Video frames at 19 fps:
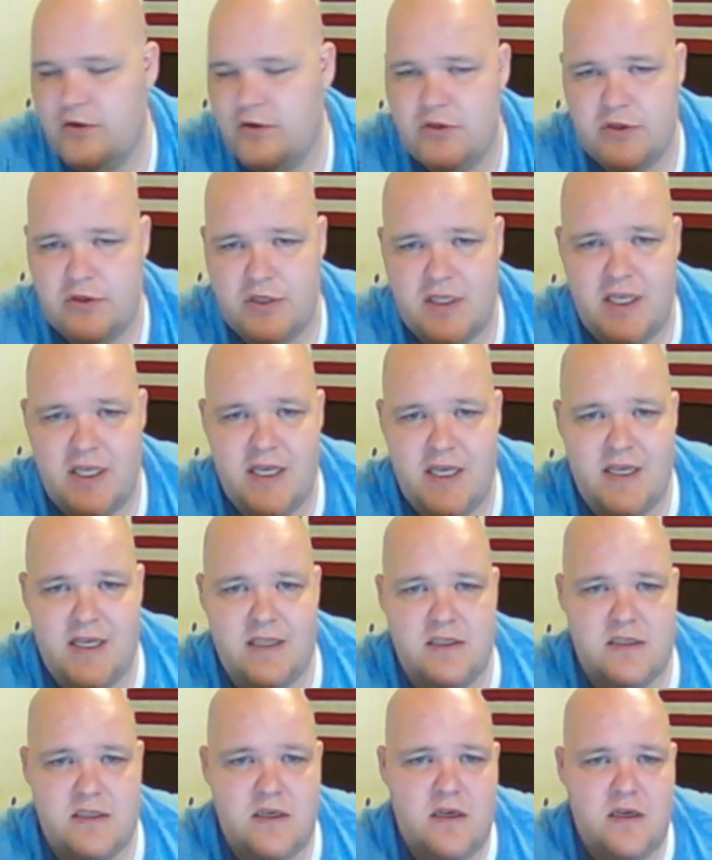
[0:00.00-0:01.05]
or
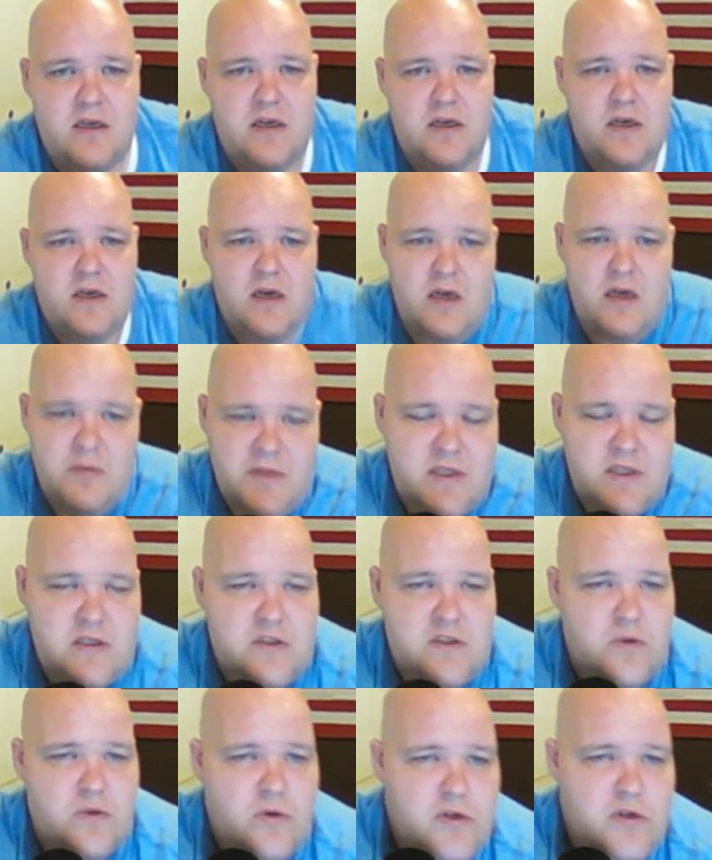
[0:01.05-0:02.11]
kids at the
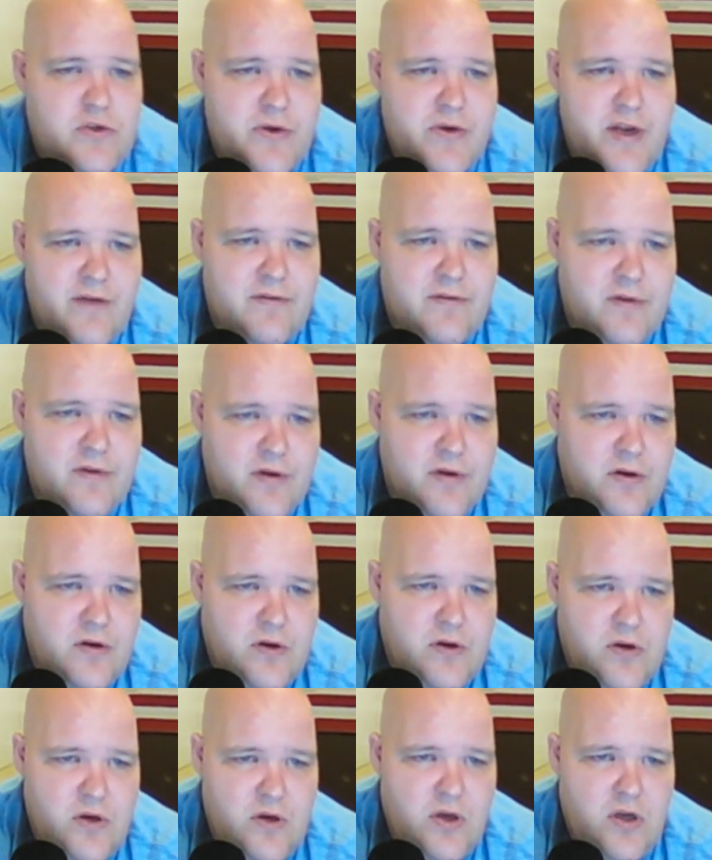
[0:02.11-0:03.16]
stores or whatever
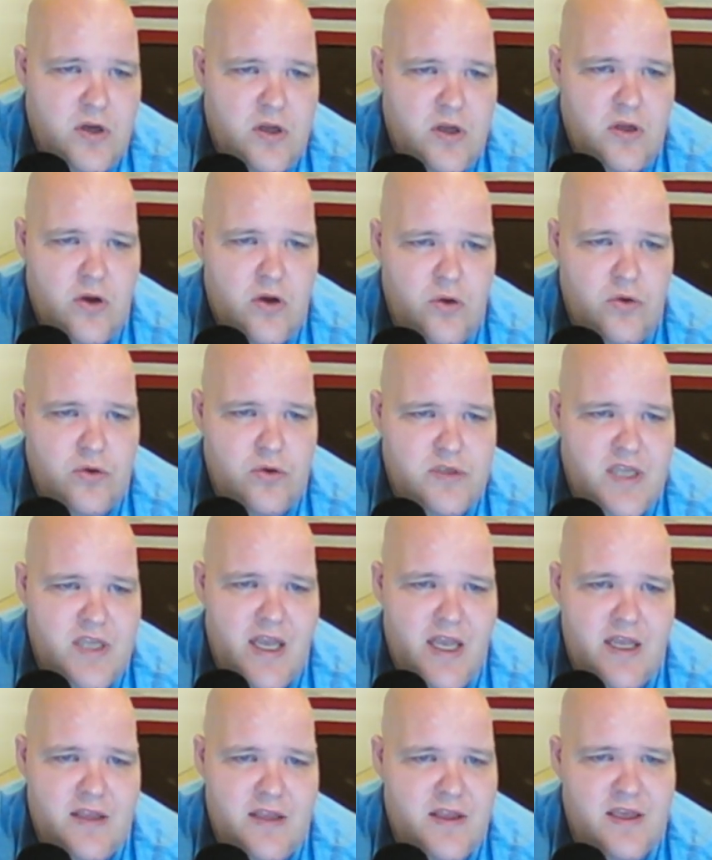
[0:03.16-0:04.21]
who
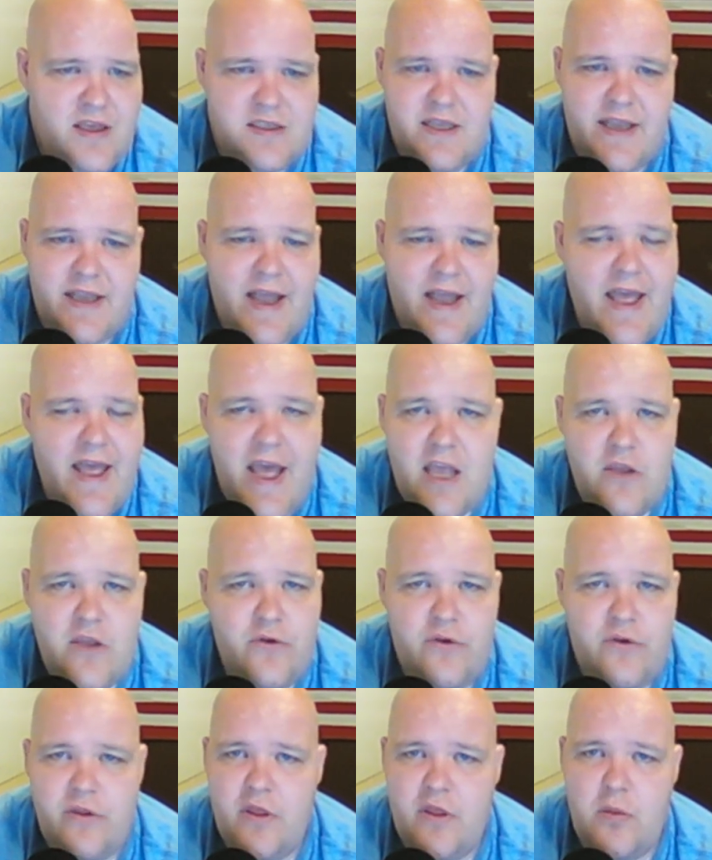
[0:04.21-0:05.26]
say things like, I hate you
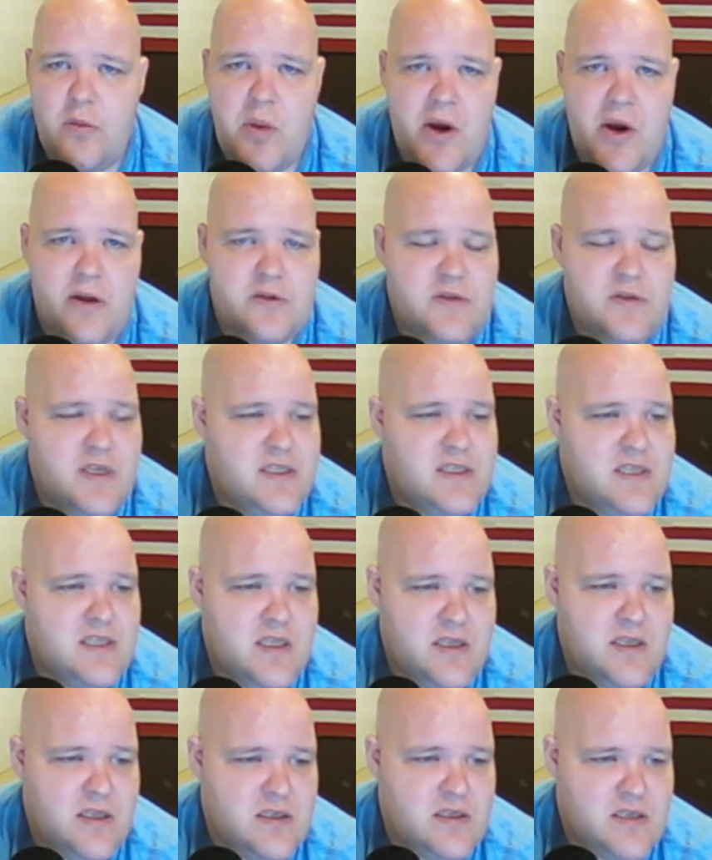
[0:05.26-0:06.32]
to their parents, or they say
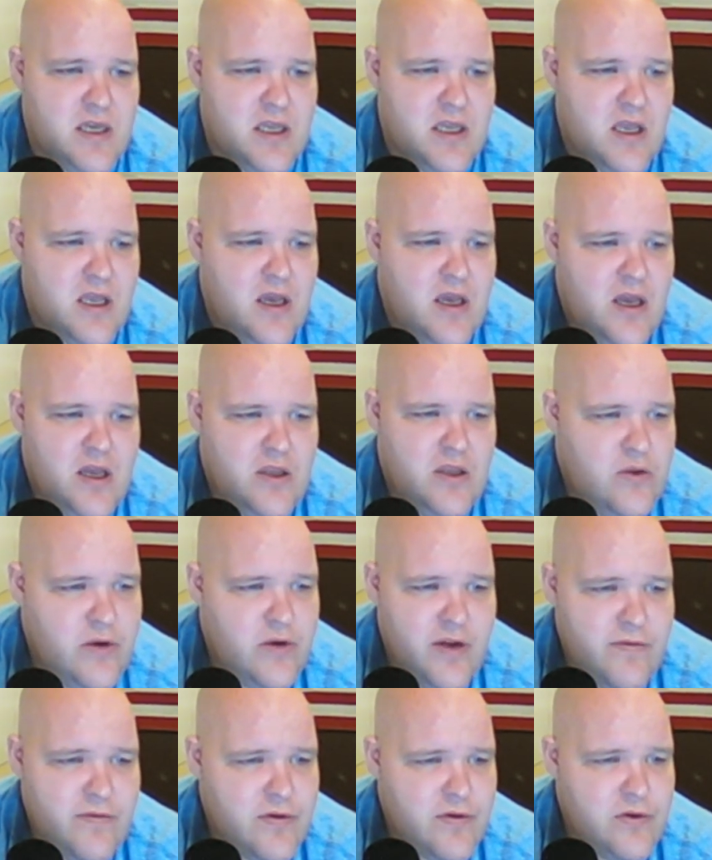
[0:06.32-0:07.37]
things like, you
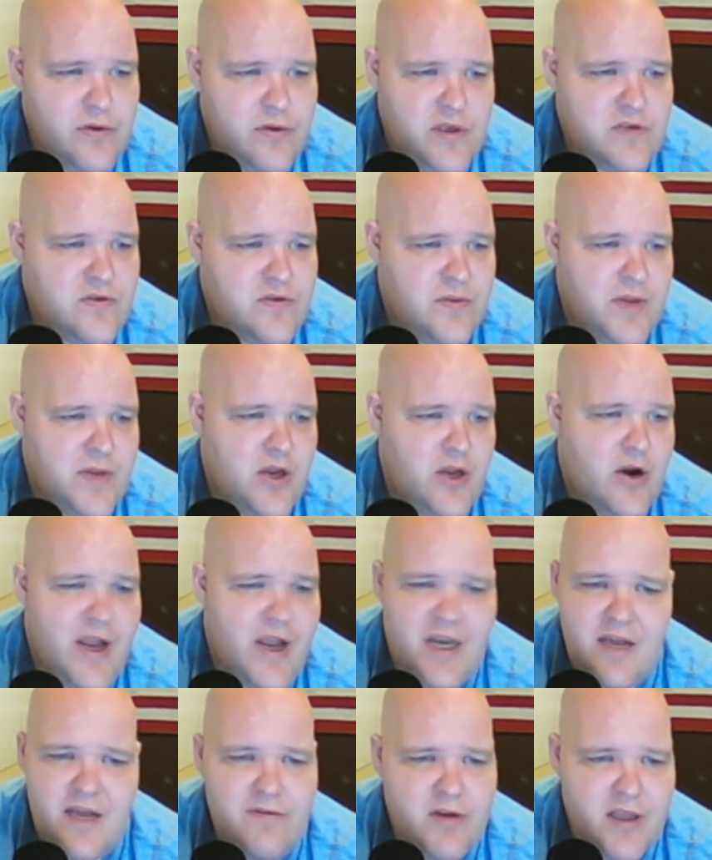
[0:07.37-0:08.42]
never do this for me, or I
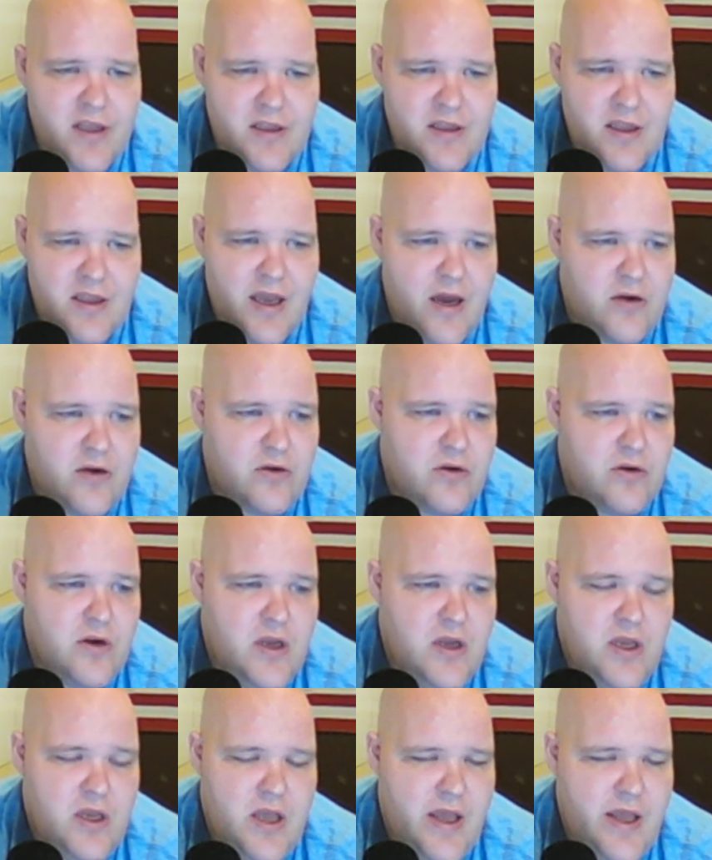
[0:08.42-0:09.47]
never get that, or
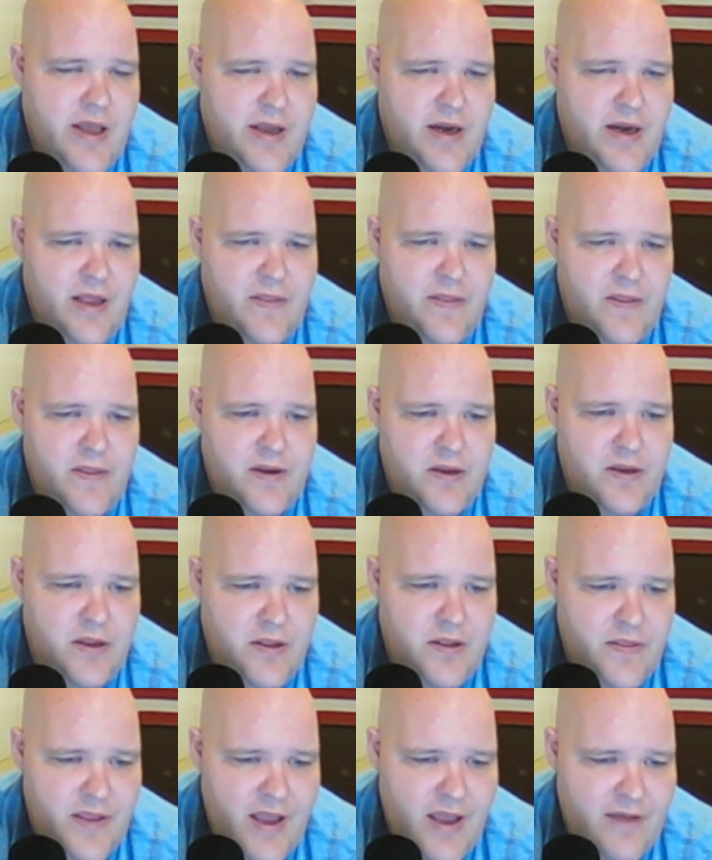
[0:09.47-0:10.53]
and
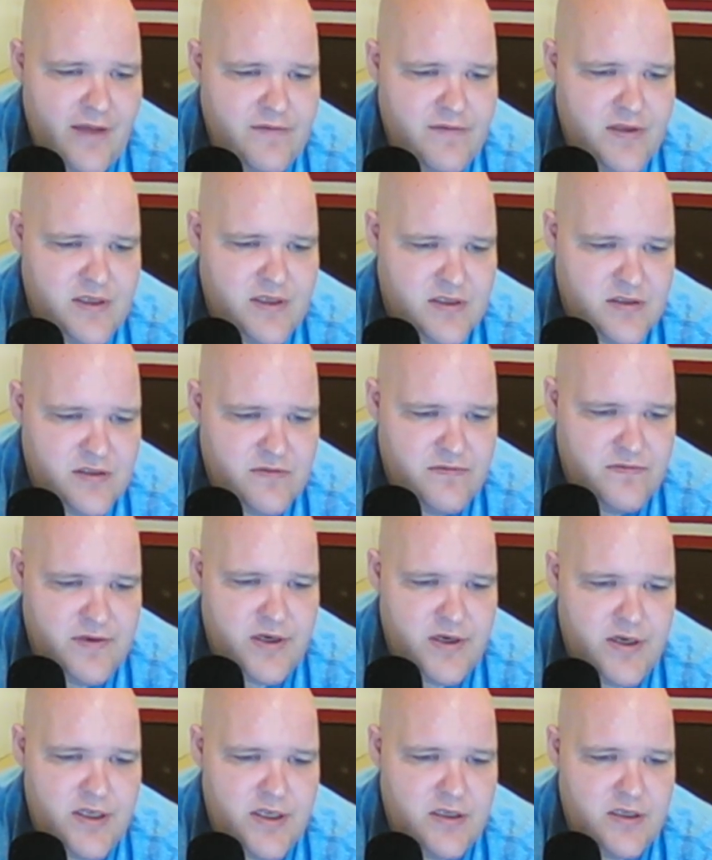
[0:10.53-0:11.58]
they have this
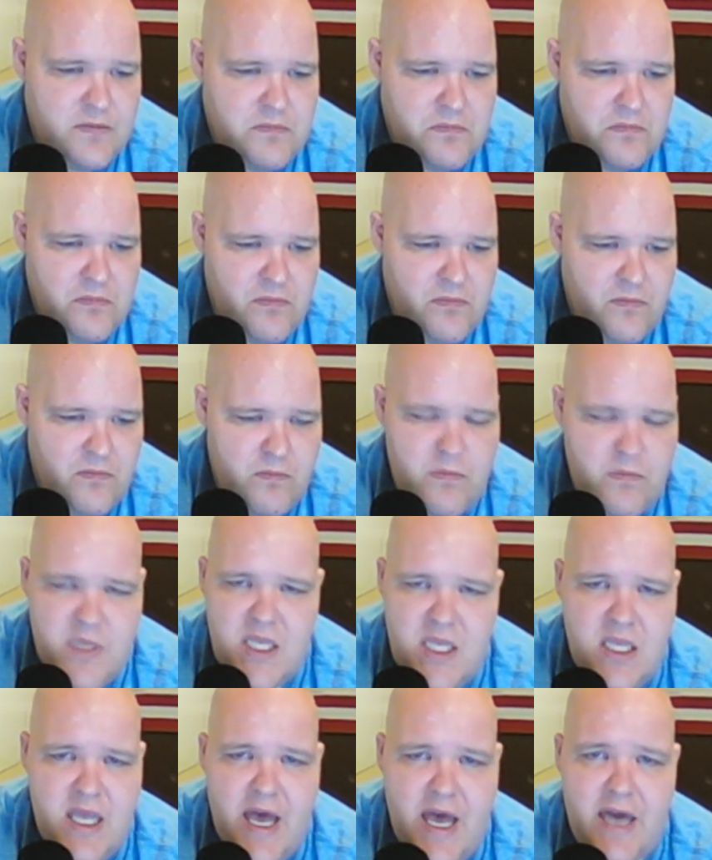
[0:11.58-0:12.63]
very
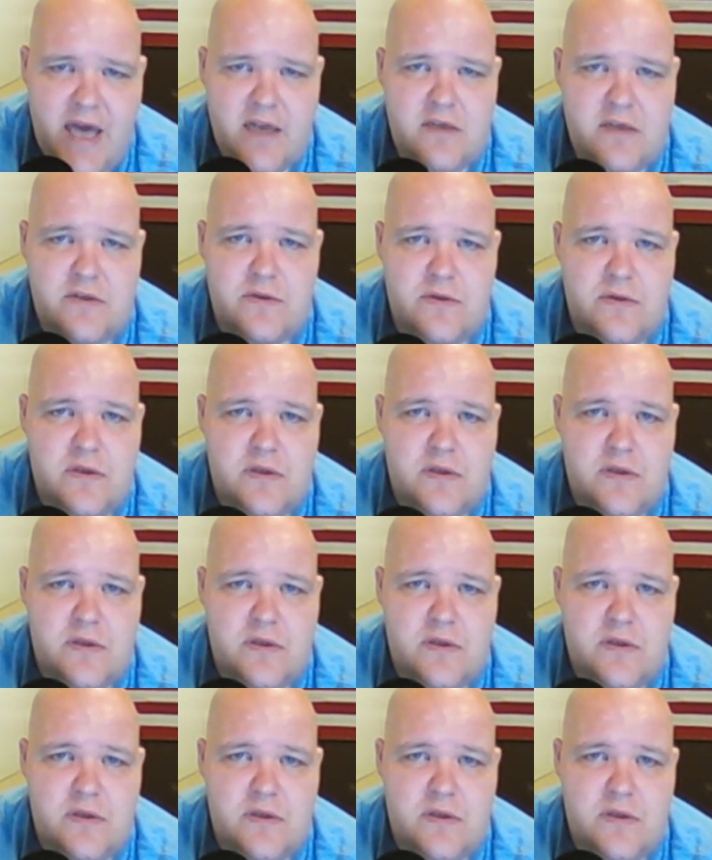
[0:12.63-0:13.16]
me attitude.